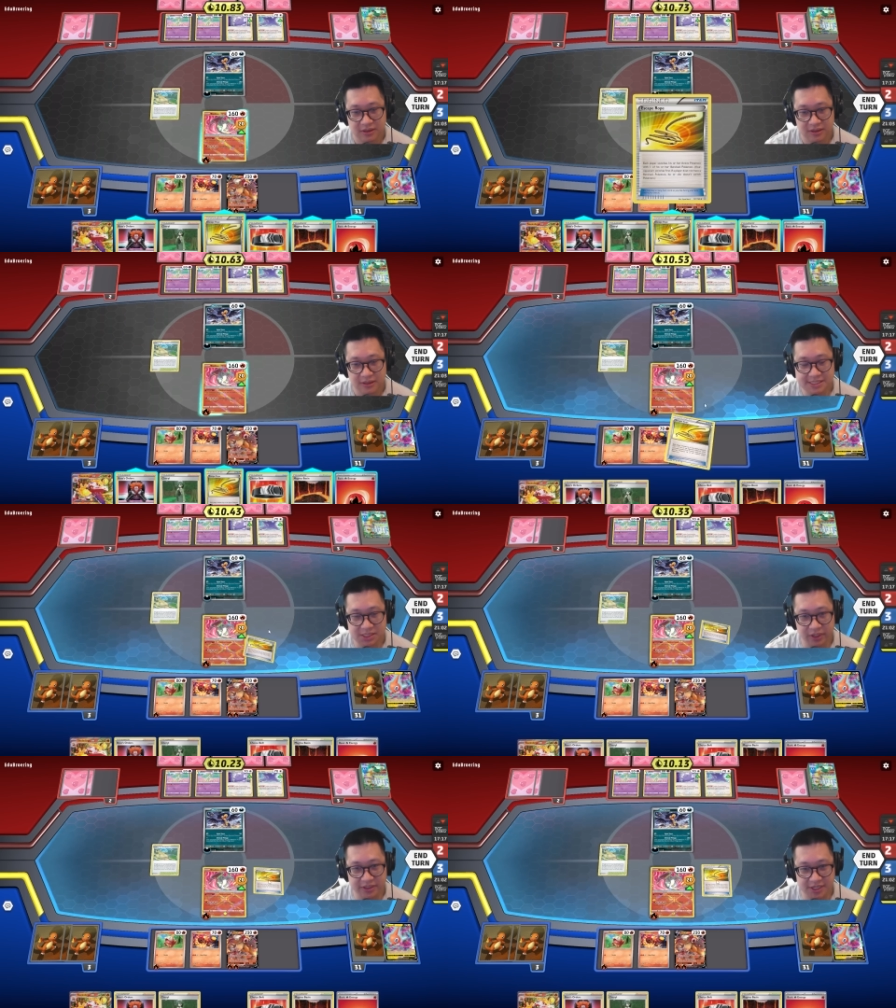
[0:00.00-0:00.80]
Let's see
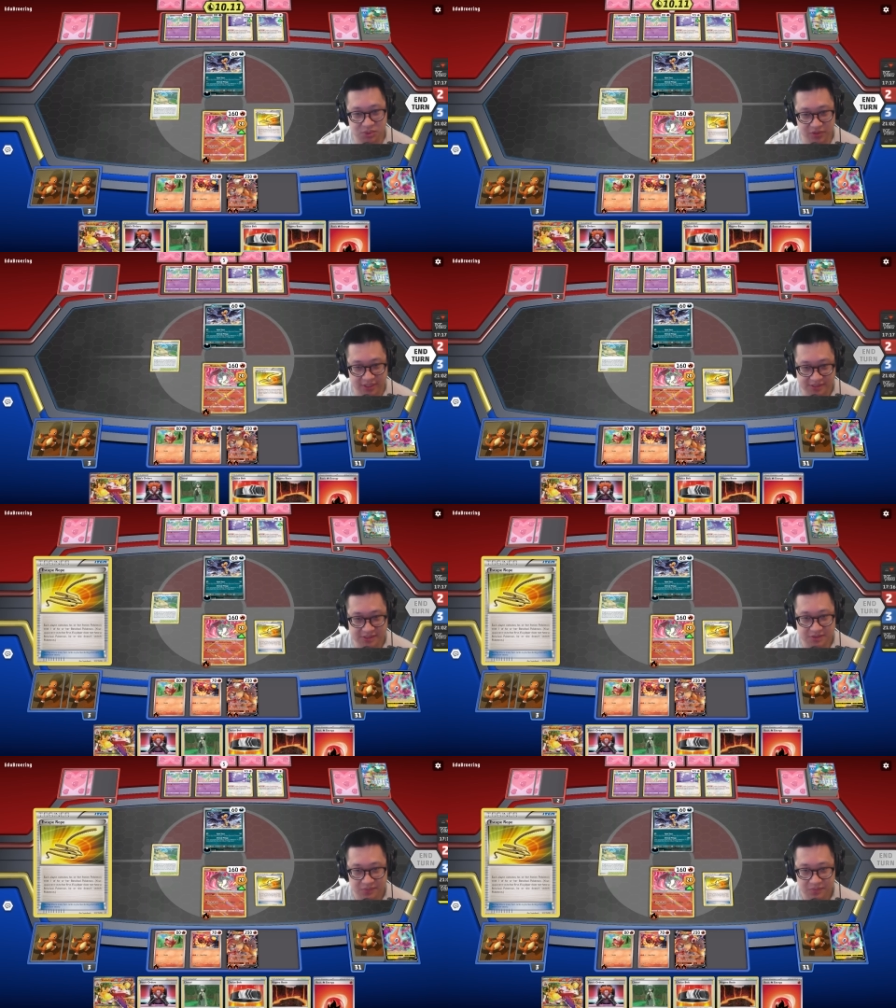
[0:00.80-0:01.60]
what he does with
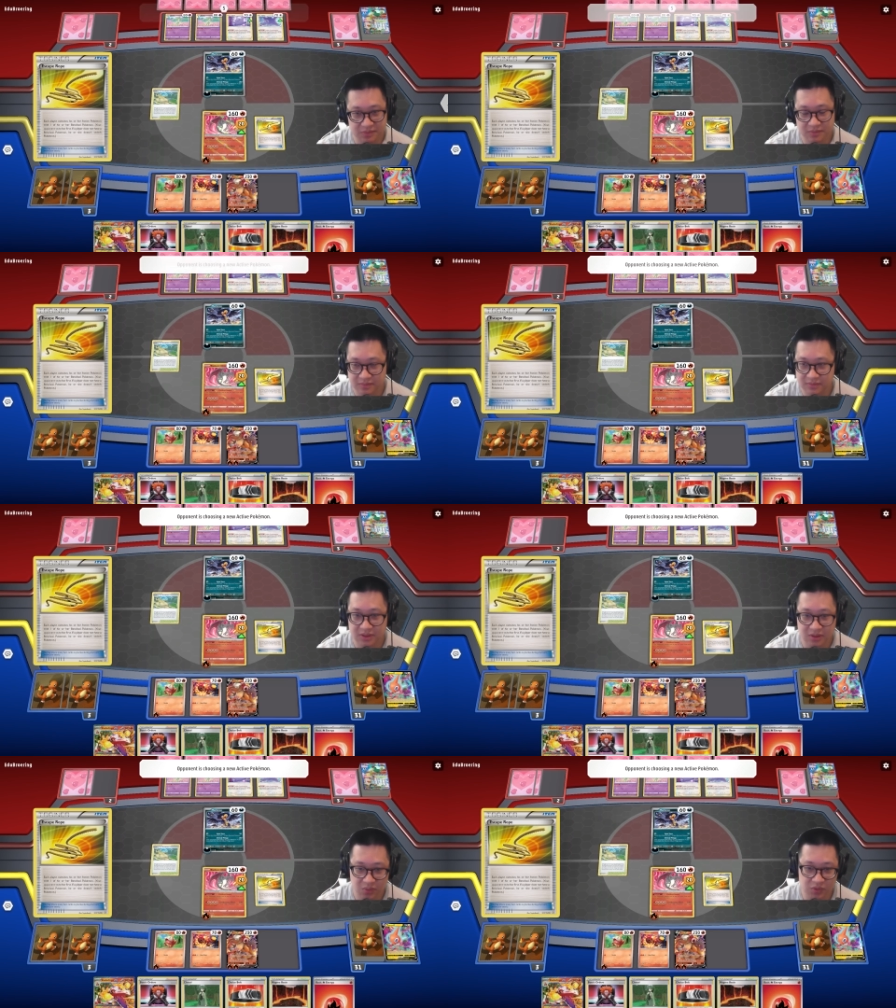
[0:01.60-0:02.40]
this.
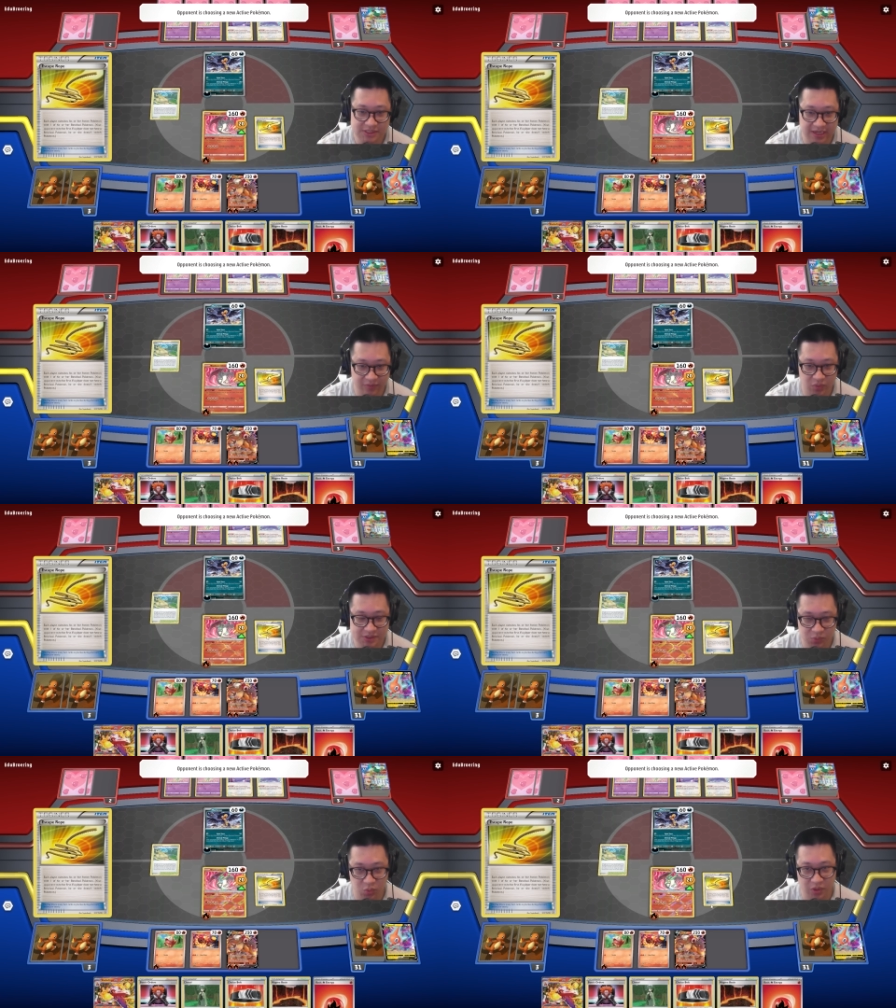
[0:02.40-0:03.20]
We'll save, we'll,
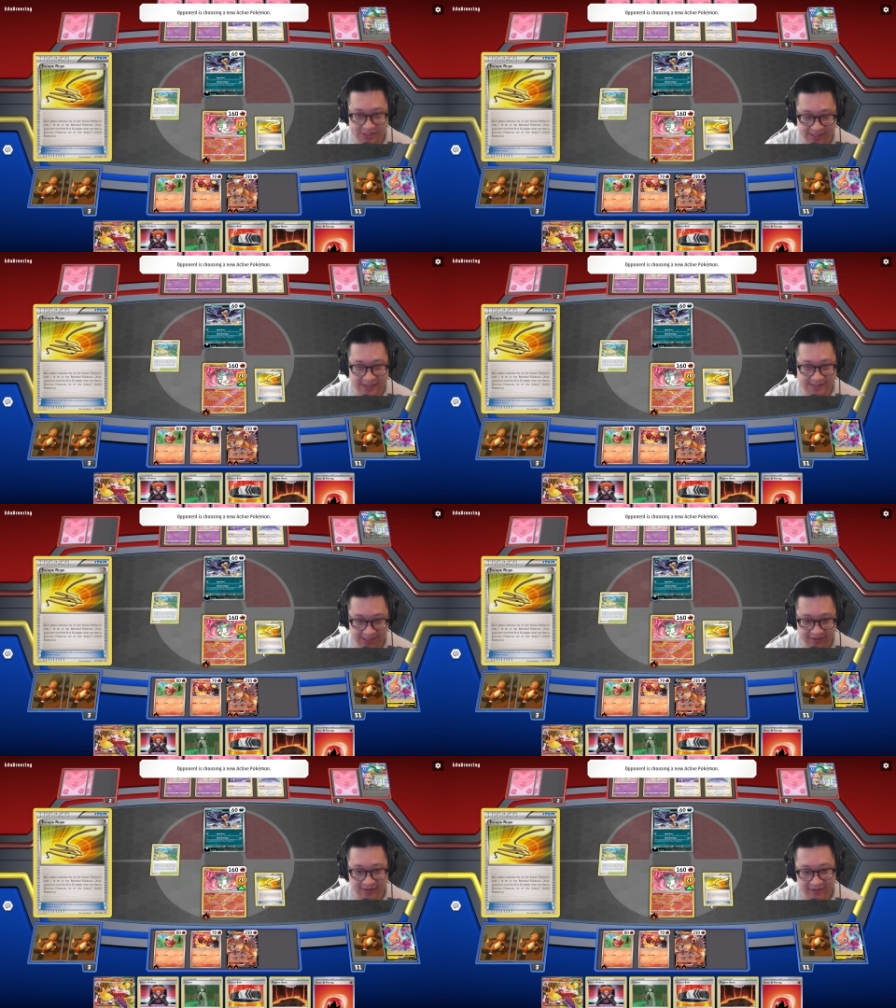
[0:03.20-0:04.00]
we'll risk the Entei.